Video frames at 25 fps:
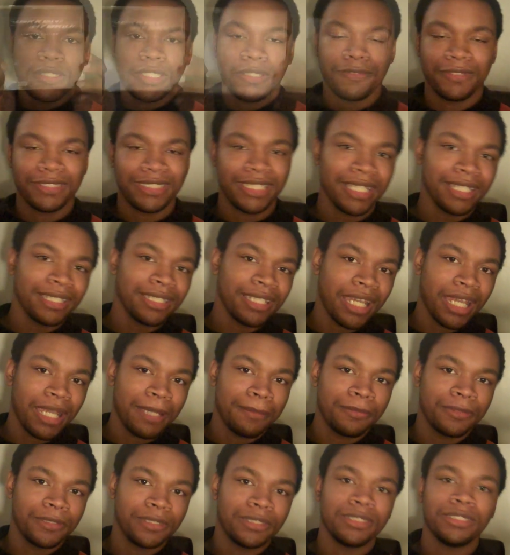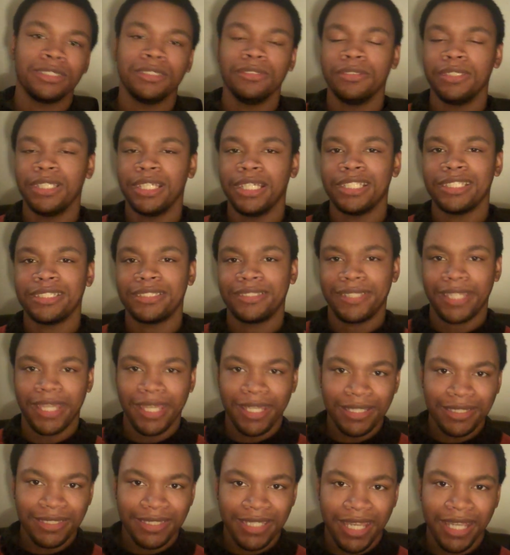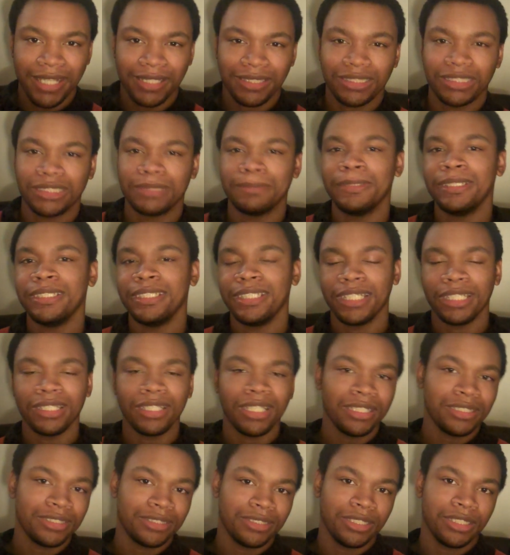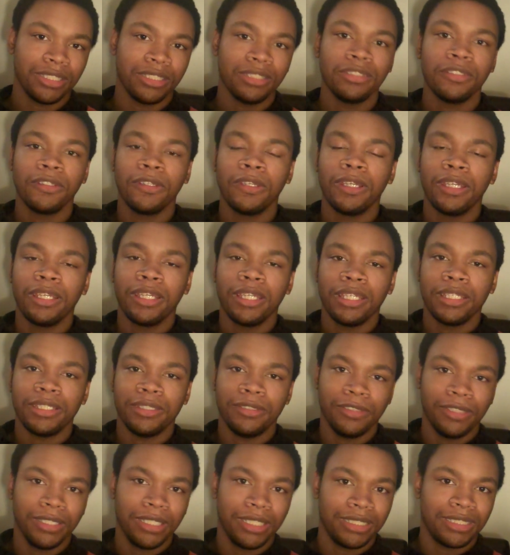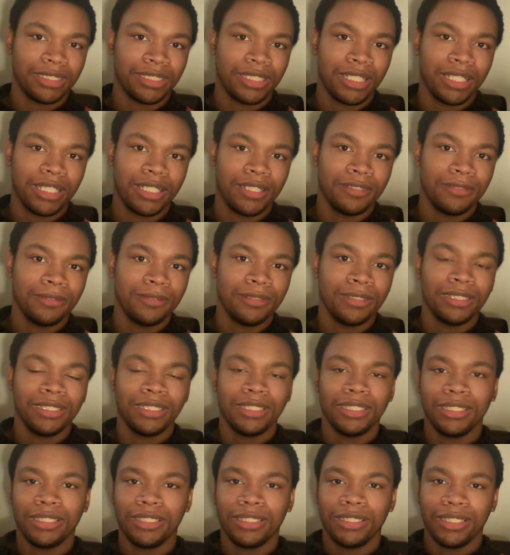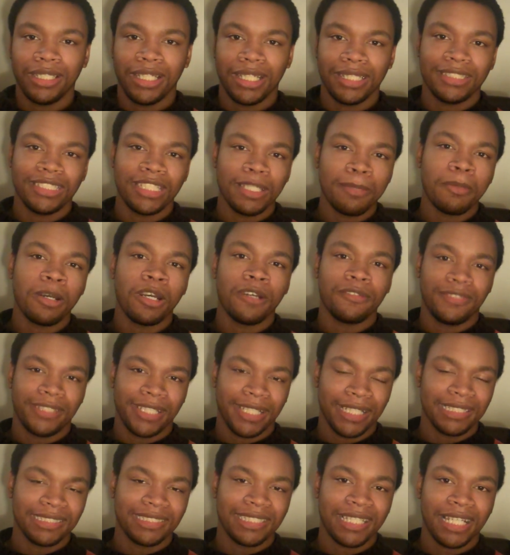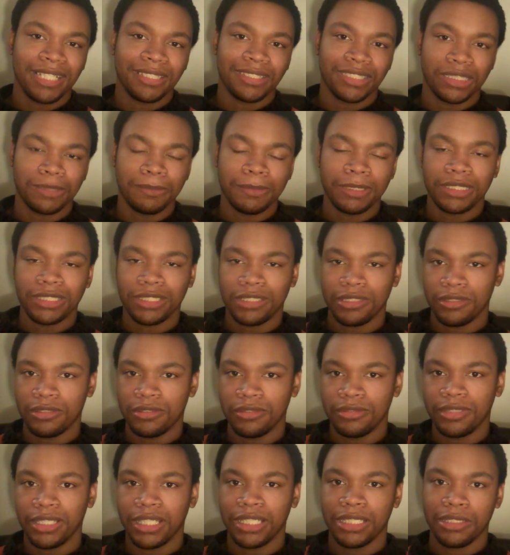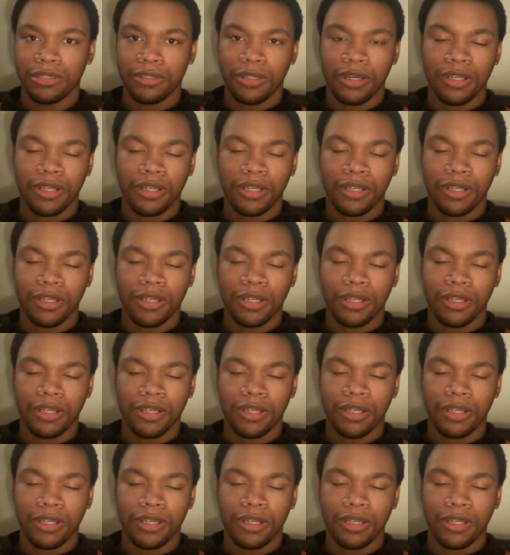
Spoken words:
So for Tekken Hybrid, you get Tekken Tag Tournament in HD, you get a demo of Tekken Tag Tournament 2, and you